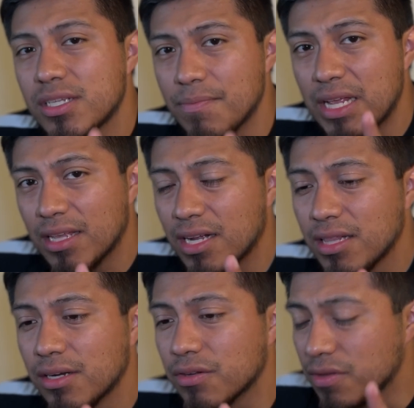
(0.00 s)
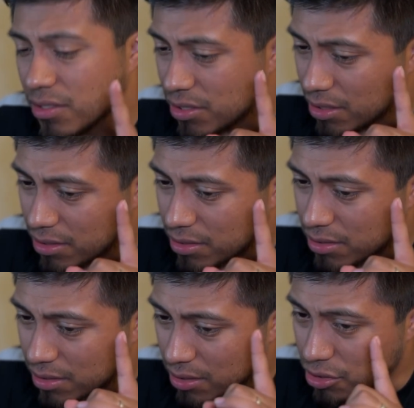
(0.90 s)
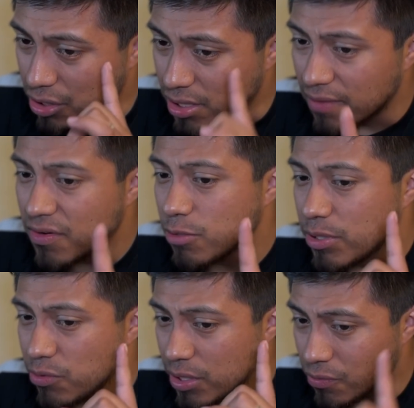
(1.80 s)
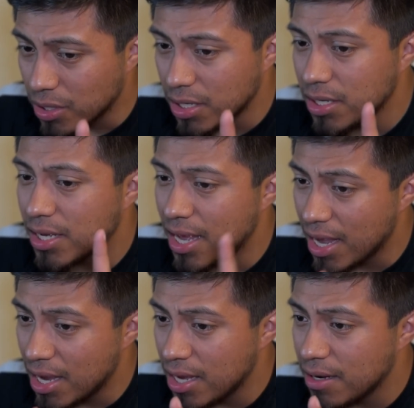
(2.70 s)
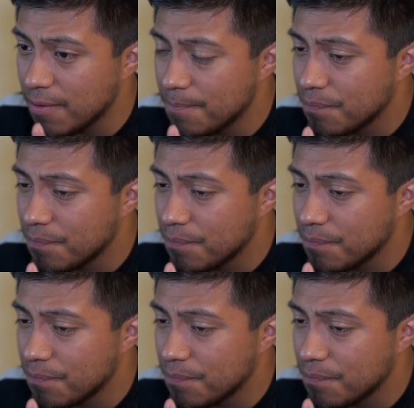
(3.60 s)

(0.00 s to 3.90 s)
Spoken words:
to make that clear. There's a difference between running and